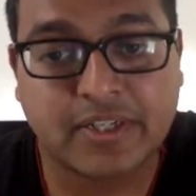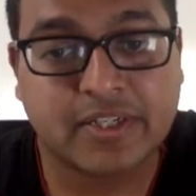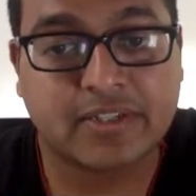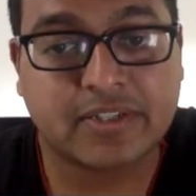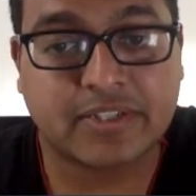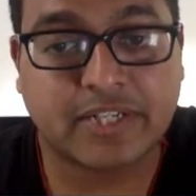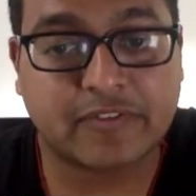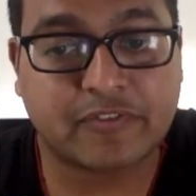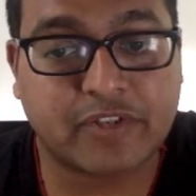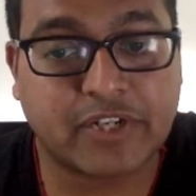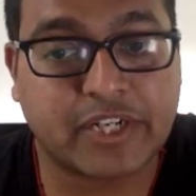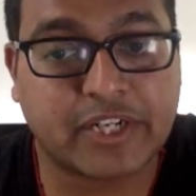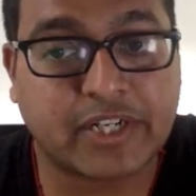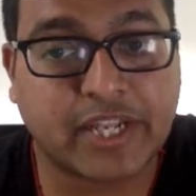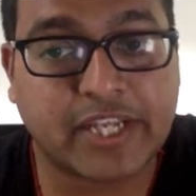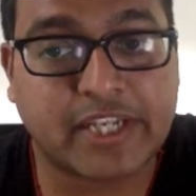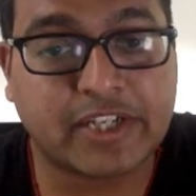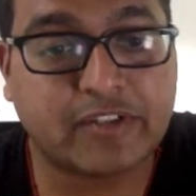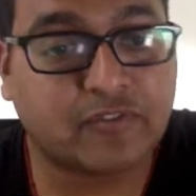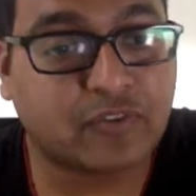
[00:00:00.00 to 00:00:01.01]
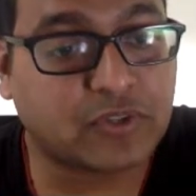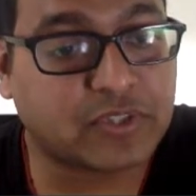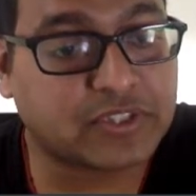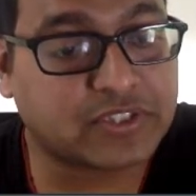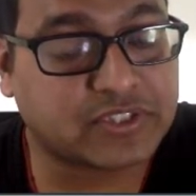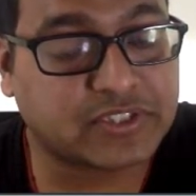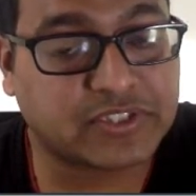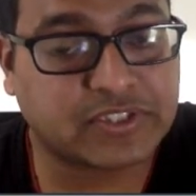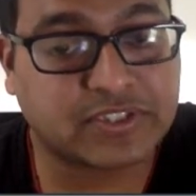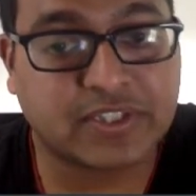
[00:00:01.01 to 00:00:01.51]
If you take Nike, for
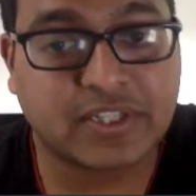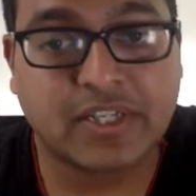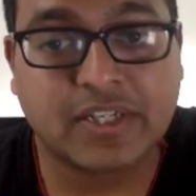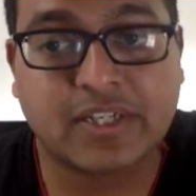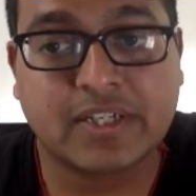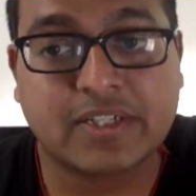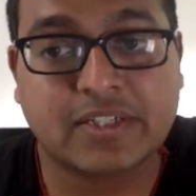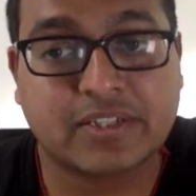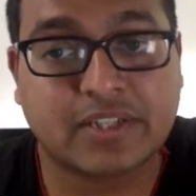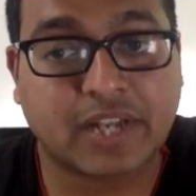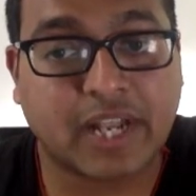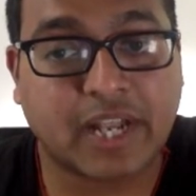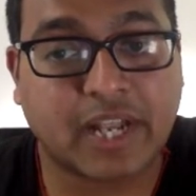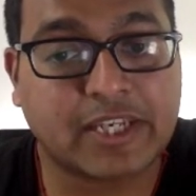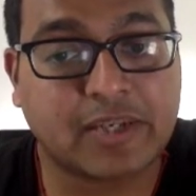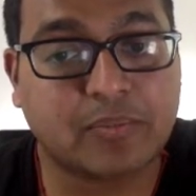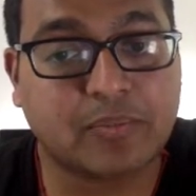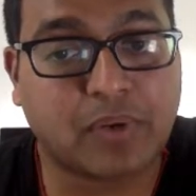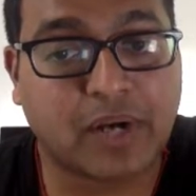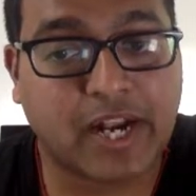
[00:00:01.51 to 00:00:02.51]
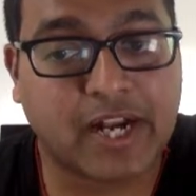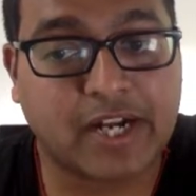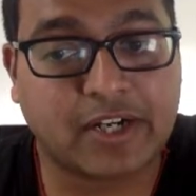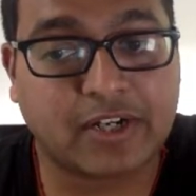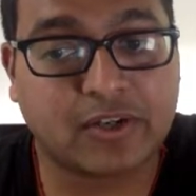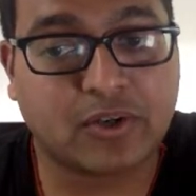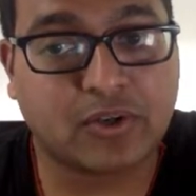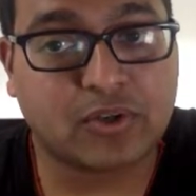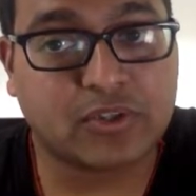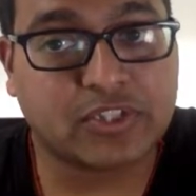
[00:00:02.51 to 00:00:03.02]
instance, the Nike
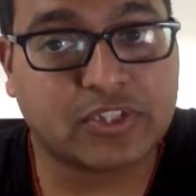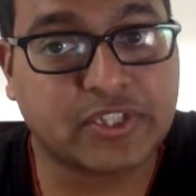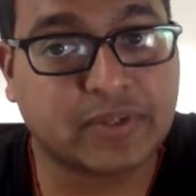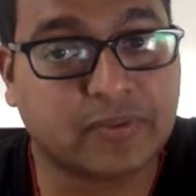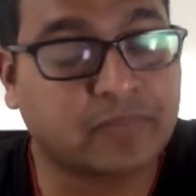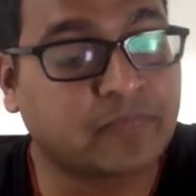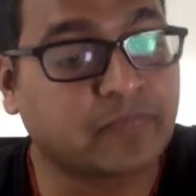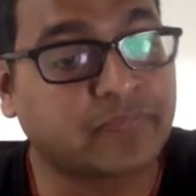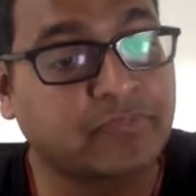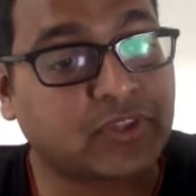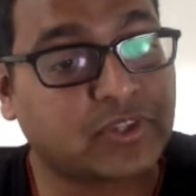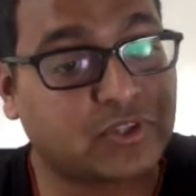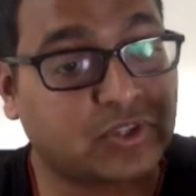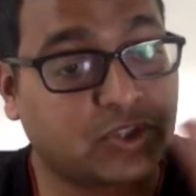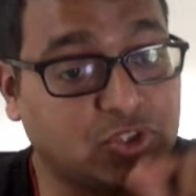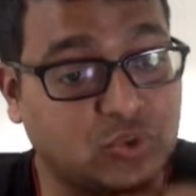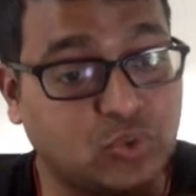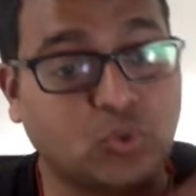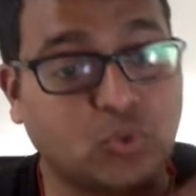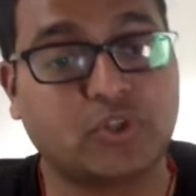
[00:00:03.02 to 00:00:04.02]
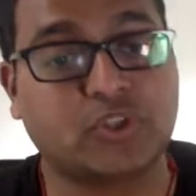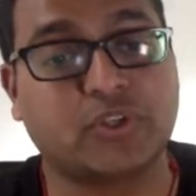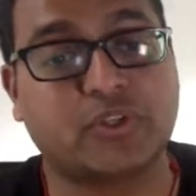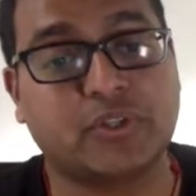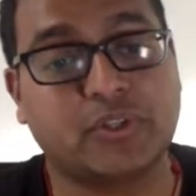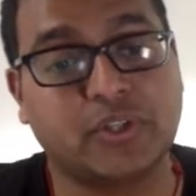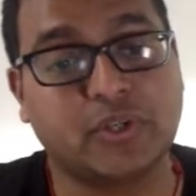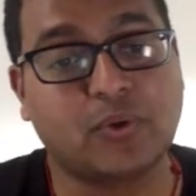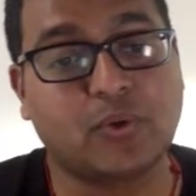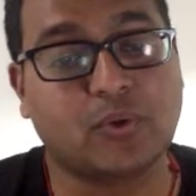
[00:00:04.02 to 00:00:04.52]
brand or the, the swoosh,
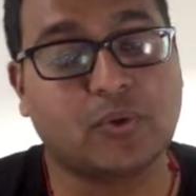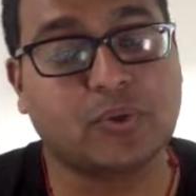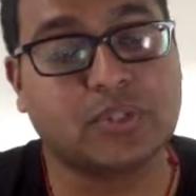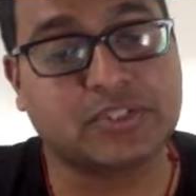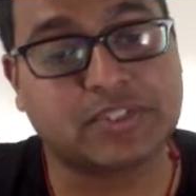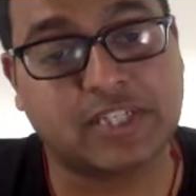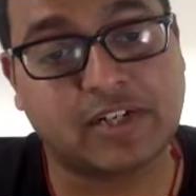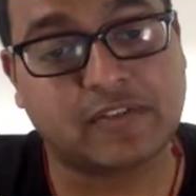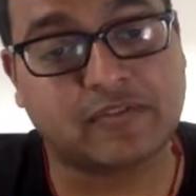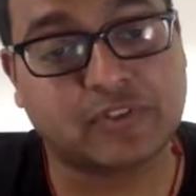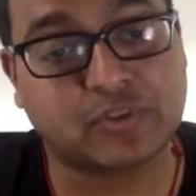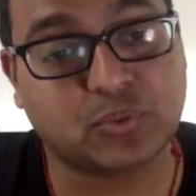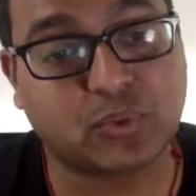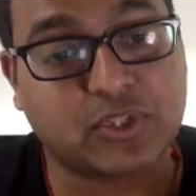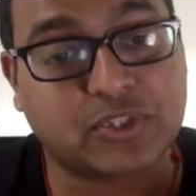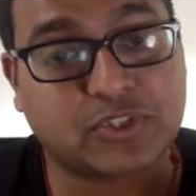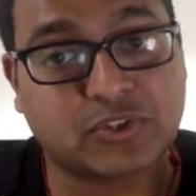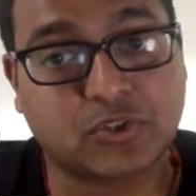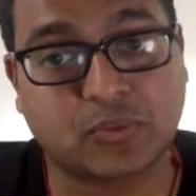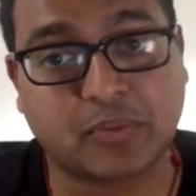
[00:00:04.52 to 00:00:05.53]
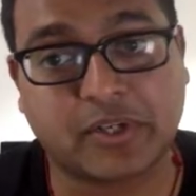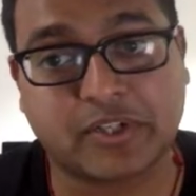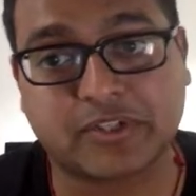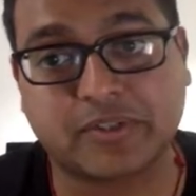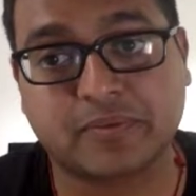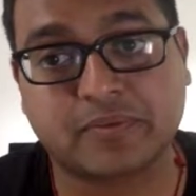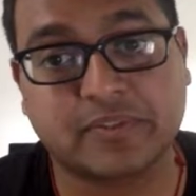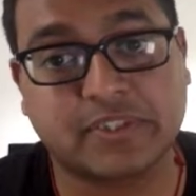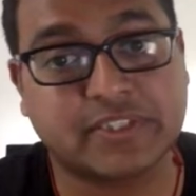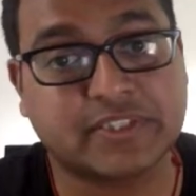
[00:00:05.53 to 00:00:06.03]
the logo itself is worth so much.
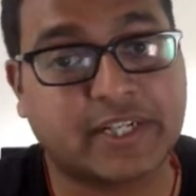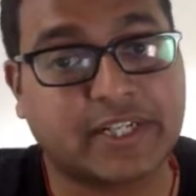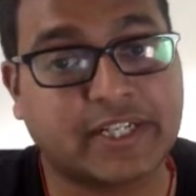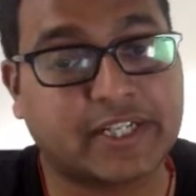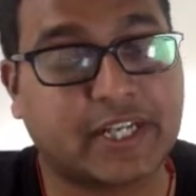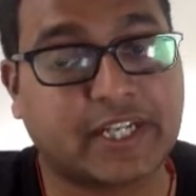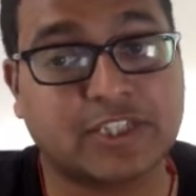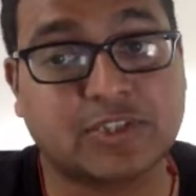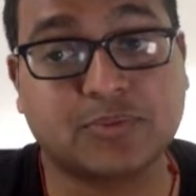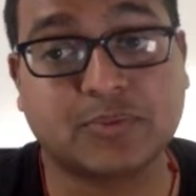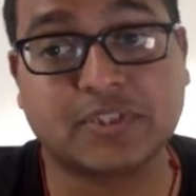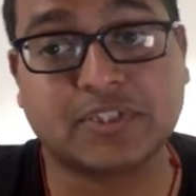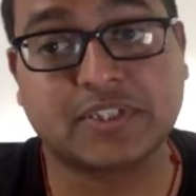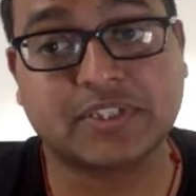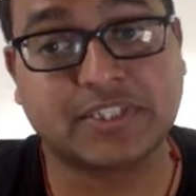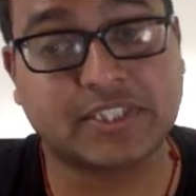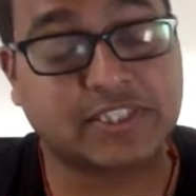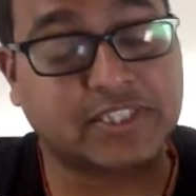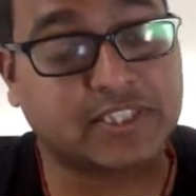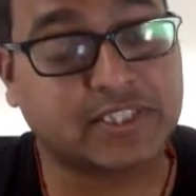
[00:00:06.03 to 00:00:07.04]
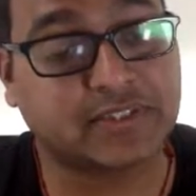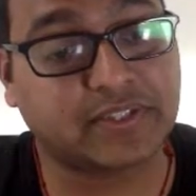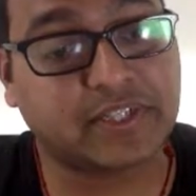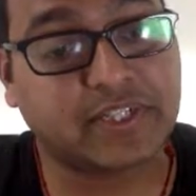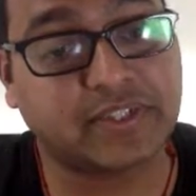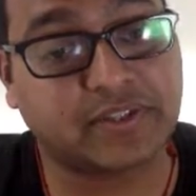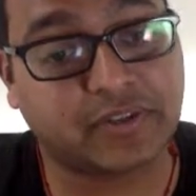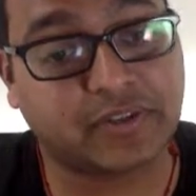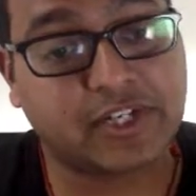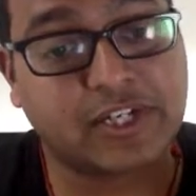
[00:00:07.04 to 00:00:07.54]
These are intangibles. There's
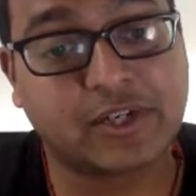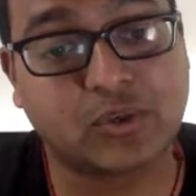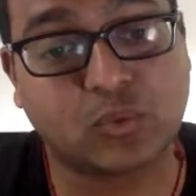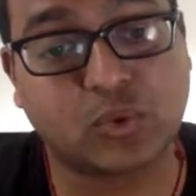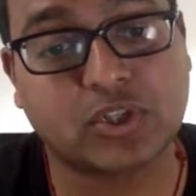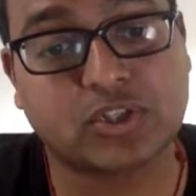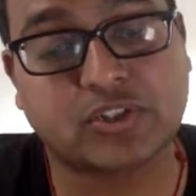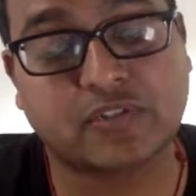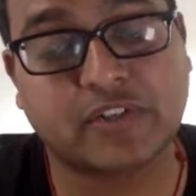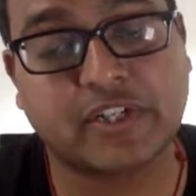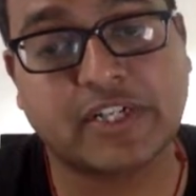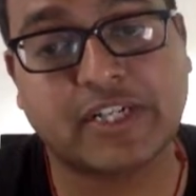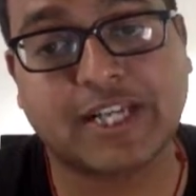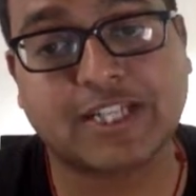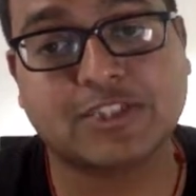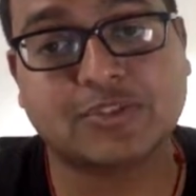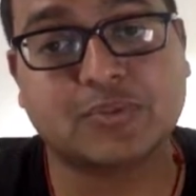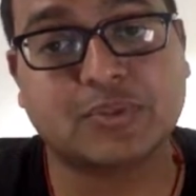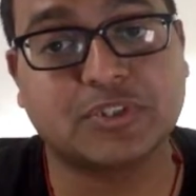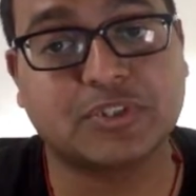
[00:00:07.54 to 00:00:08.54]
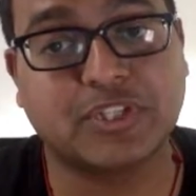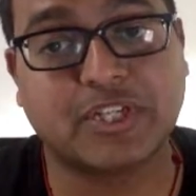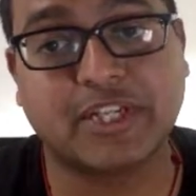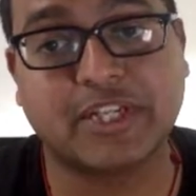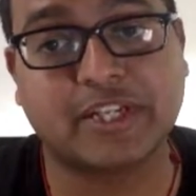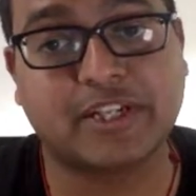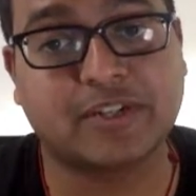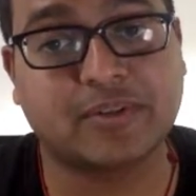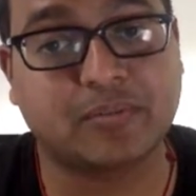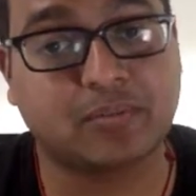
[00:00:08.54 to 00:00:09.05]
sixty-three trillion dollars worth of intangibles
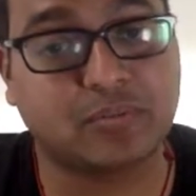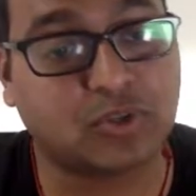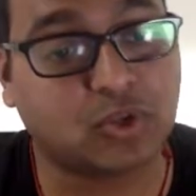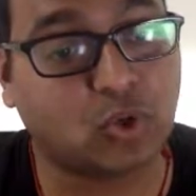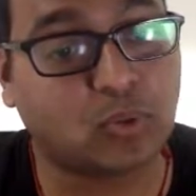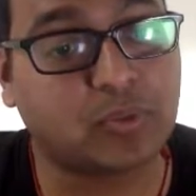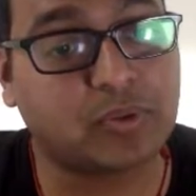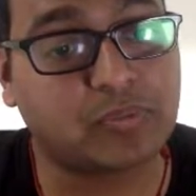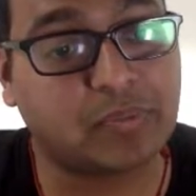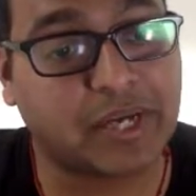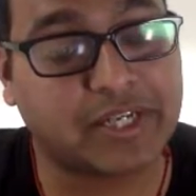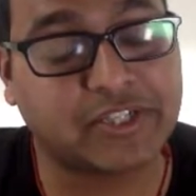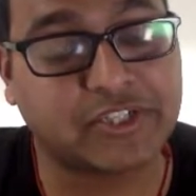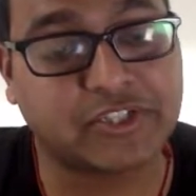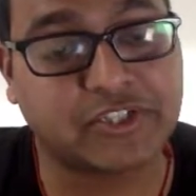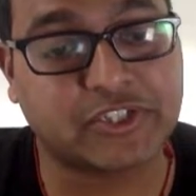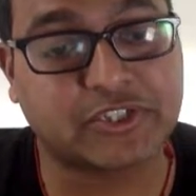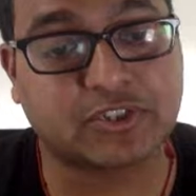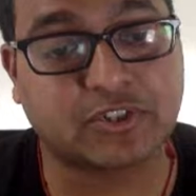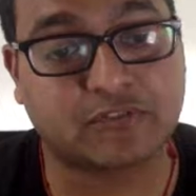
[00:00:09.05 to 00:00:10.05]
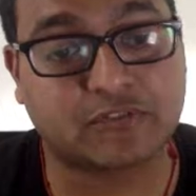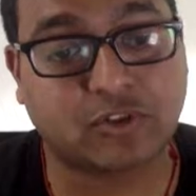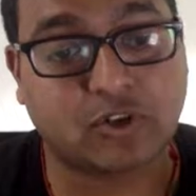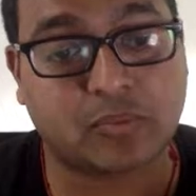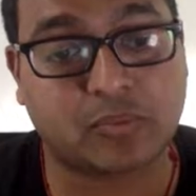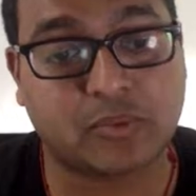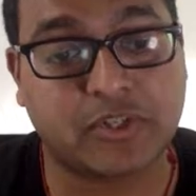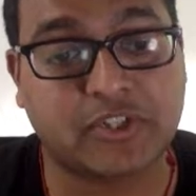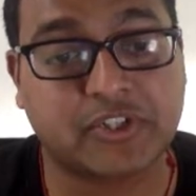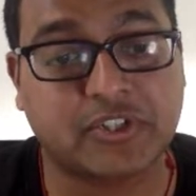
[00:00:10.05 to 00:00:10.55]
sitting in global balance sheets of
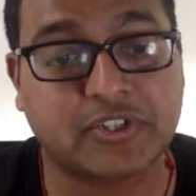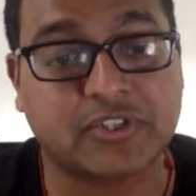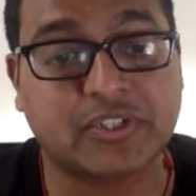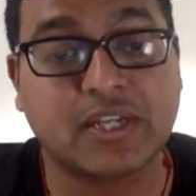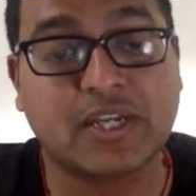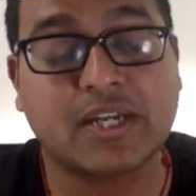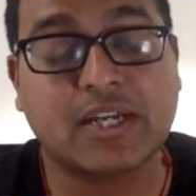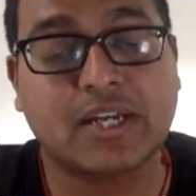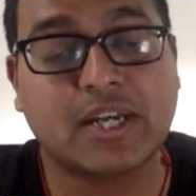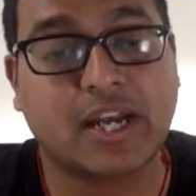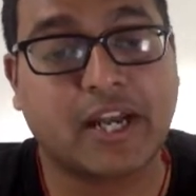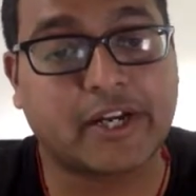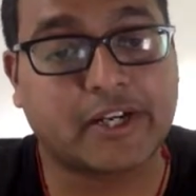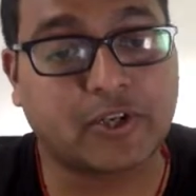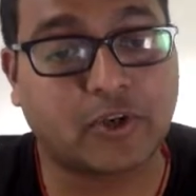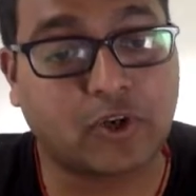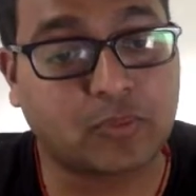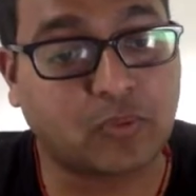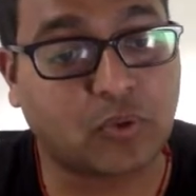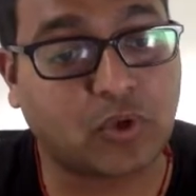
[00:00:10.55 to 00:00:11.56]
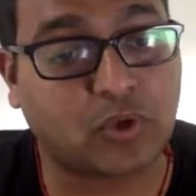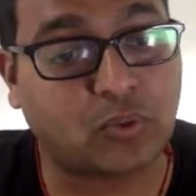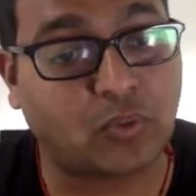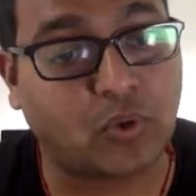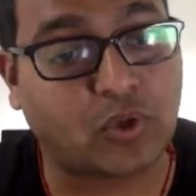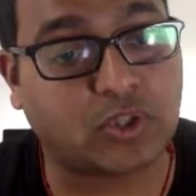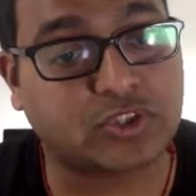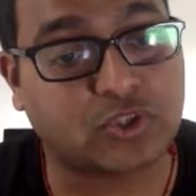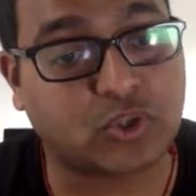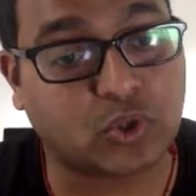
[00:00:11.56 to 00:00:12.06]
corporations, and Raoul Pal
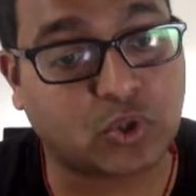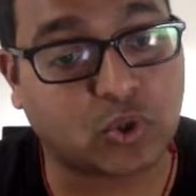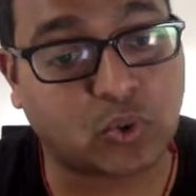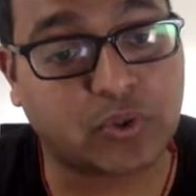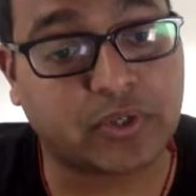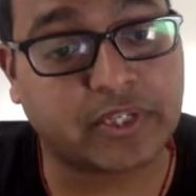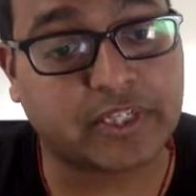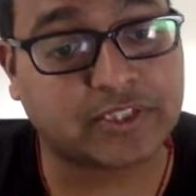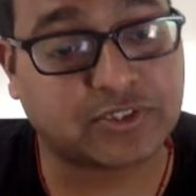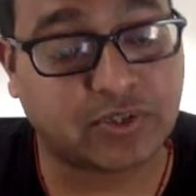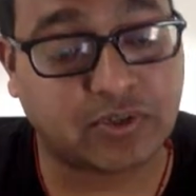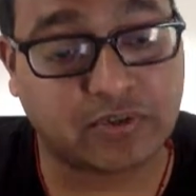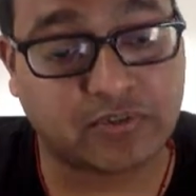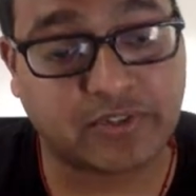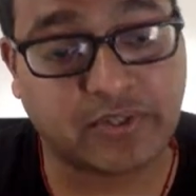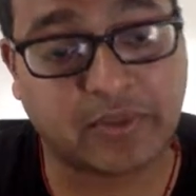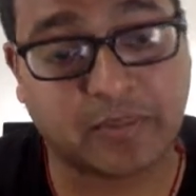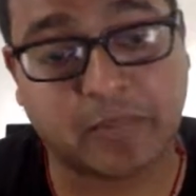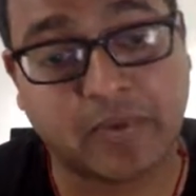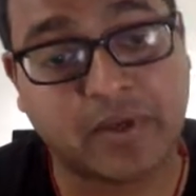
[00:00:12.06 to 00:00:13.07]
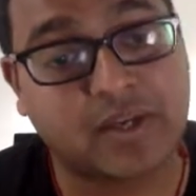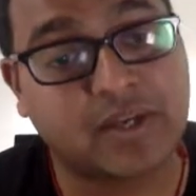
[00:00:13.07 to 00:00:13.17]
wants to tokenize all of them.